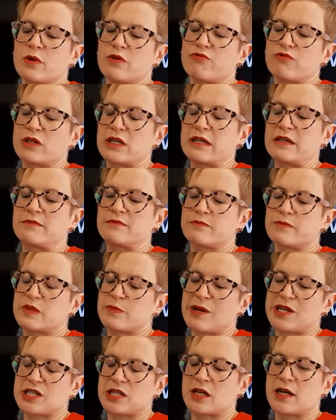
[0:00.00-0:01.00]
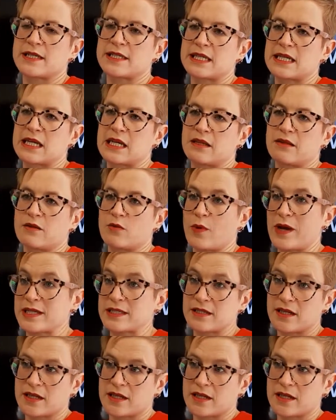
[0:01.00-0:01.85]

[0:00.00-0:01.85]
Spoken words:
we're really specialising in the West